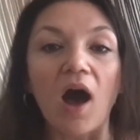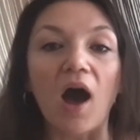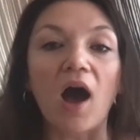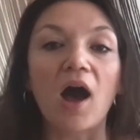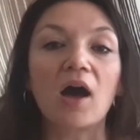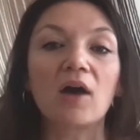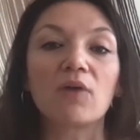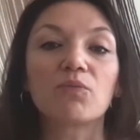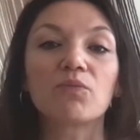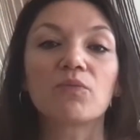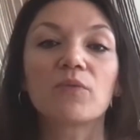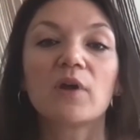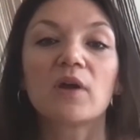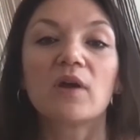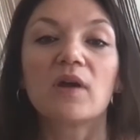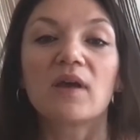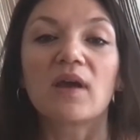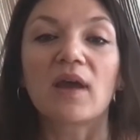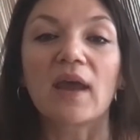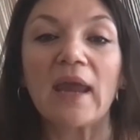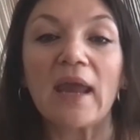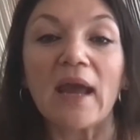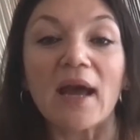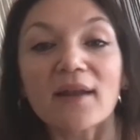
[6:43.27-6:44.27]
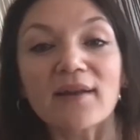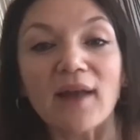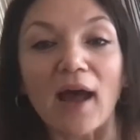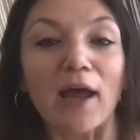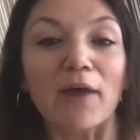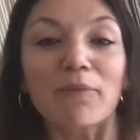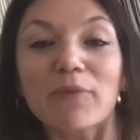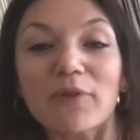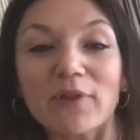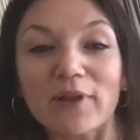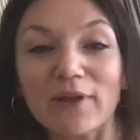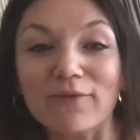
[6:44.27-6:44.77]
Um, And
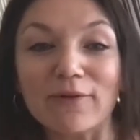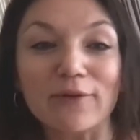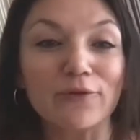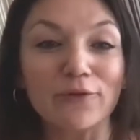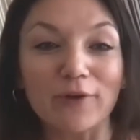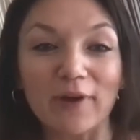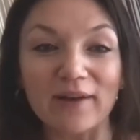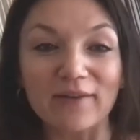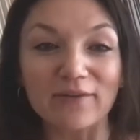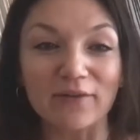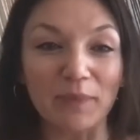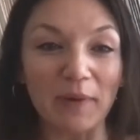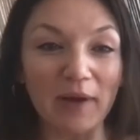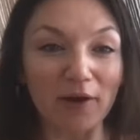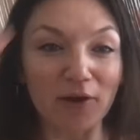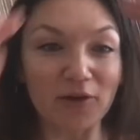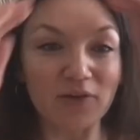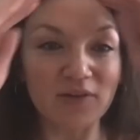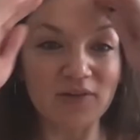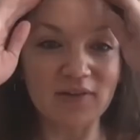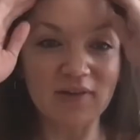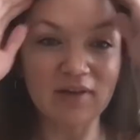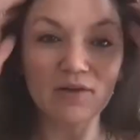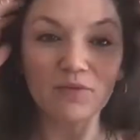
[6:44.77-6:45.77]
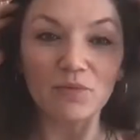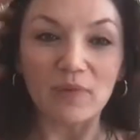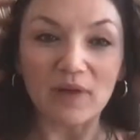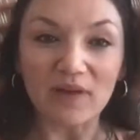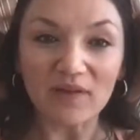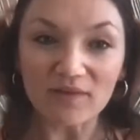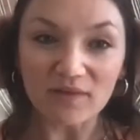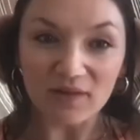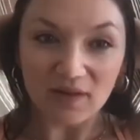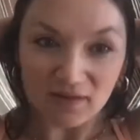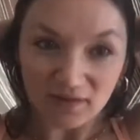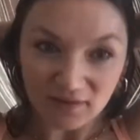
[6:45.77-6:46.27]
I believe in transparency in
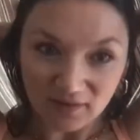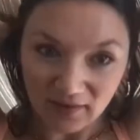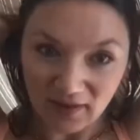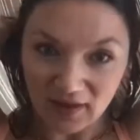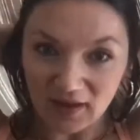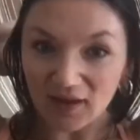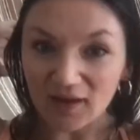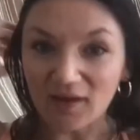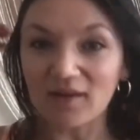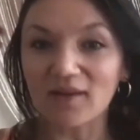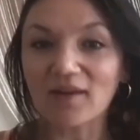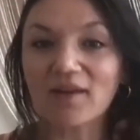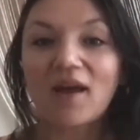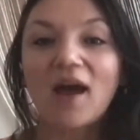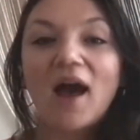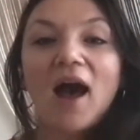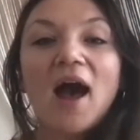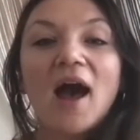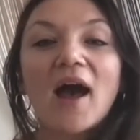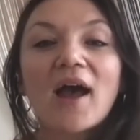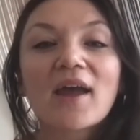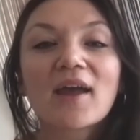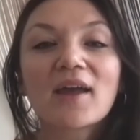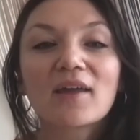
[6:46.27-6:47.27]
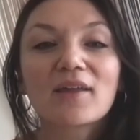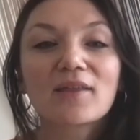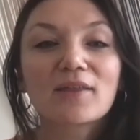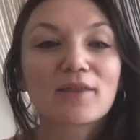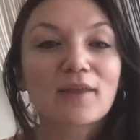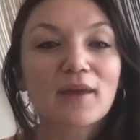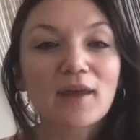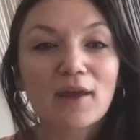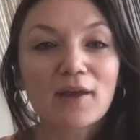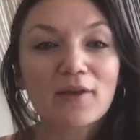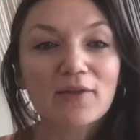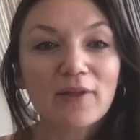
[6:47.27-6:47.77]
business. Like,
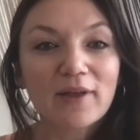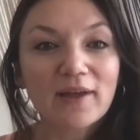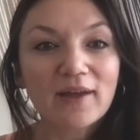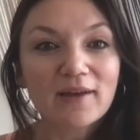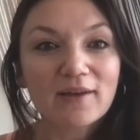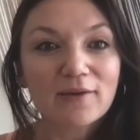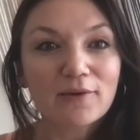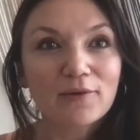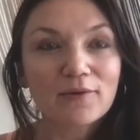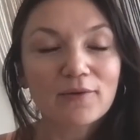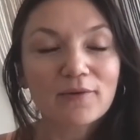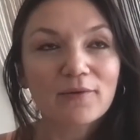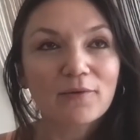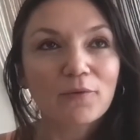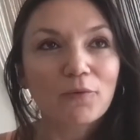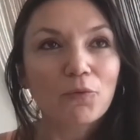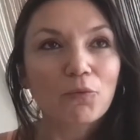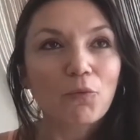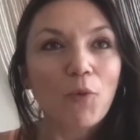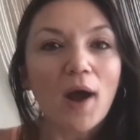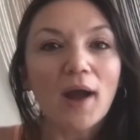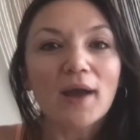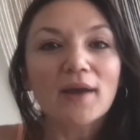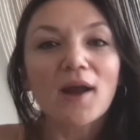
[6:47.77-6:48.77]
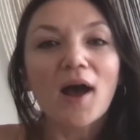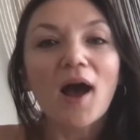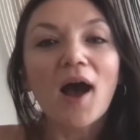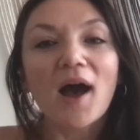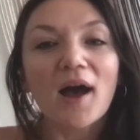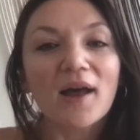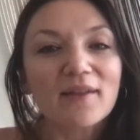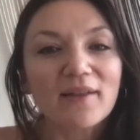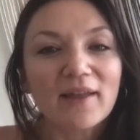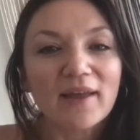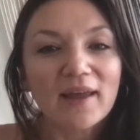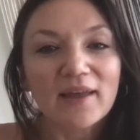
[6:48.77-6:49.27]
I think, like, why
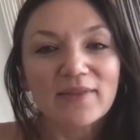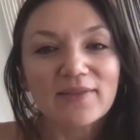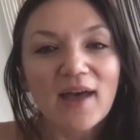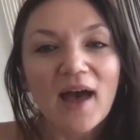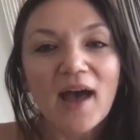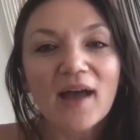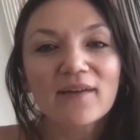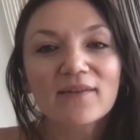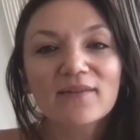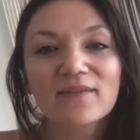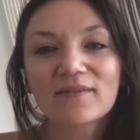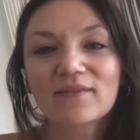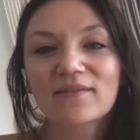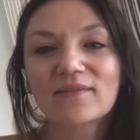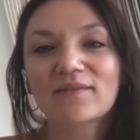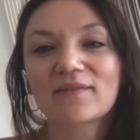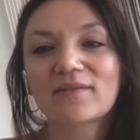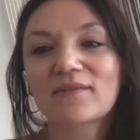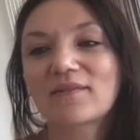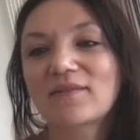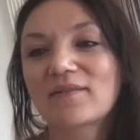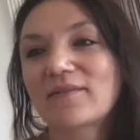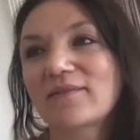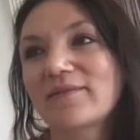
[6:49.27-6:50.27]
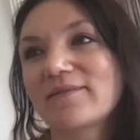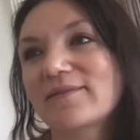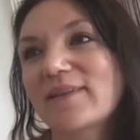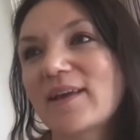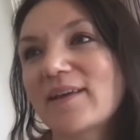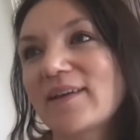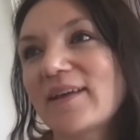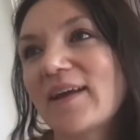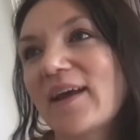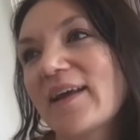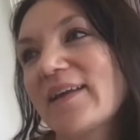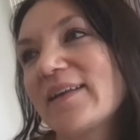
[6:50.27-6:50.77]
not? Like, that's,
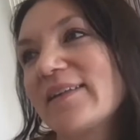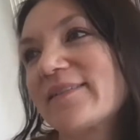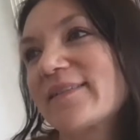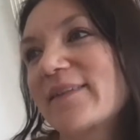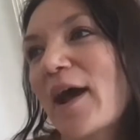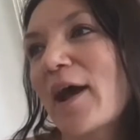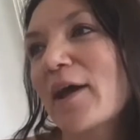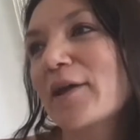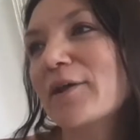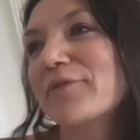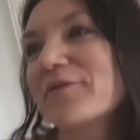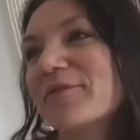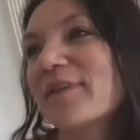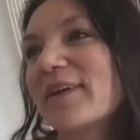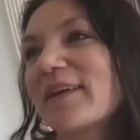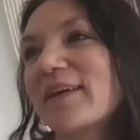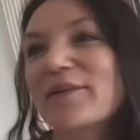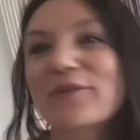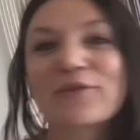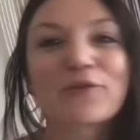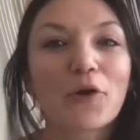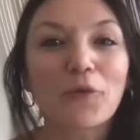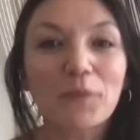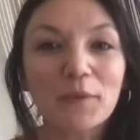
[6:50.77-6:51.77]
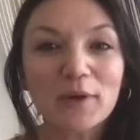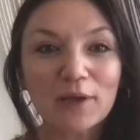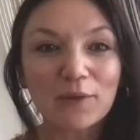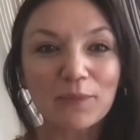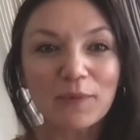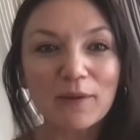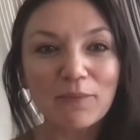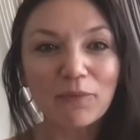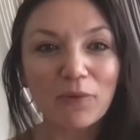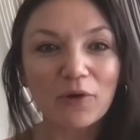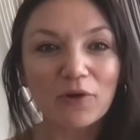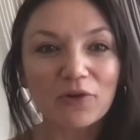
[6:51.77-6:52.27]
it's kind of like so
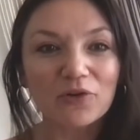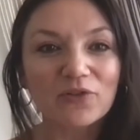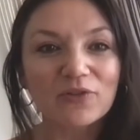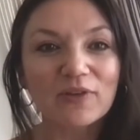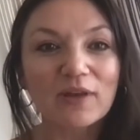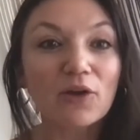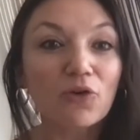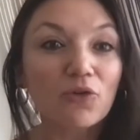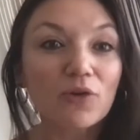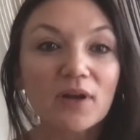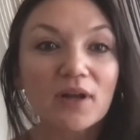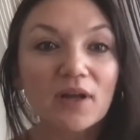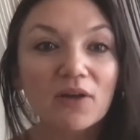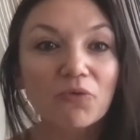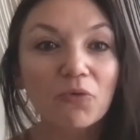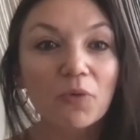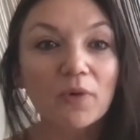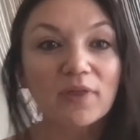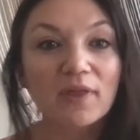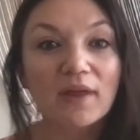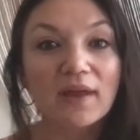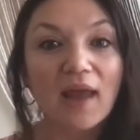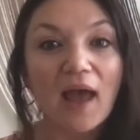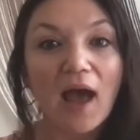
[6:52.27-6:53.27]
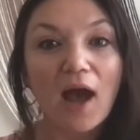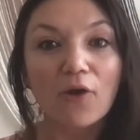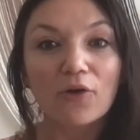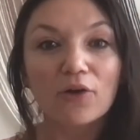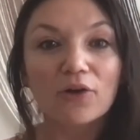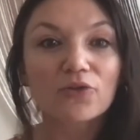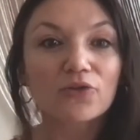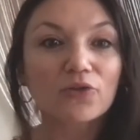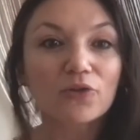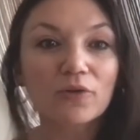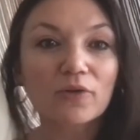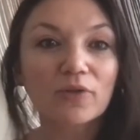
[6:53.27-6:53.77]
many people are secretive with like
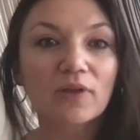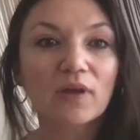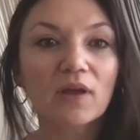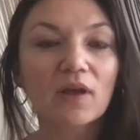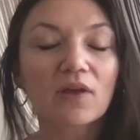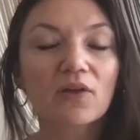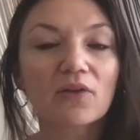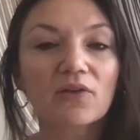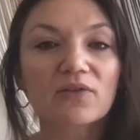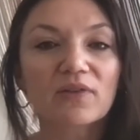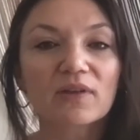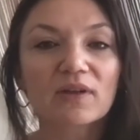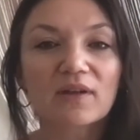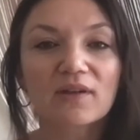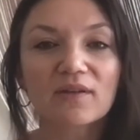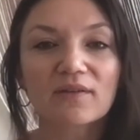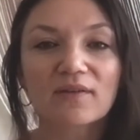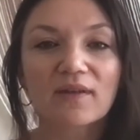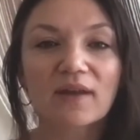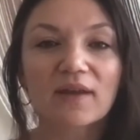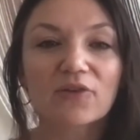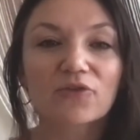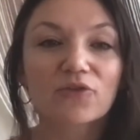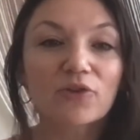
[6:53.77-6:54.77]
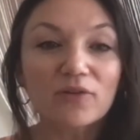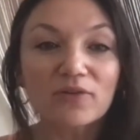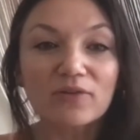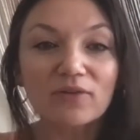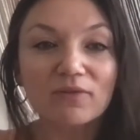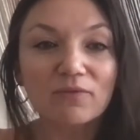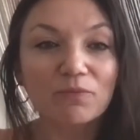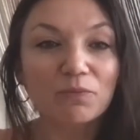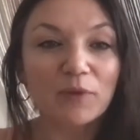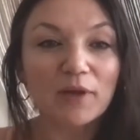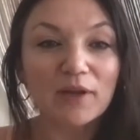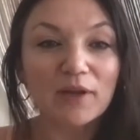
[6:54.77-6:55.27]
how to do things. And it's like, just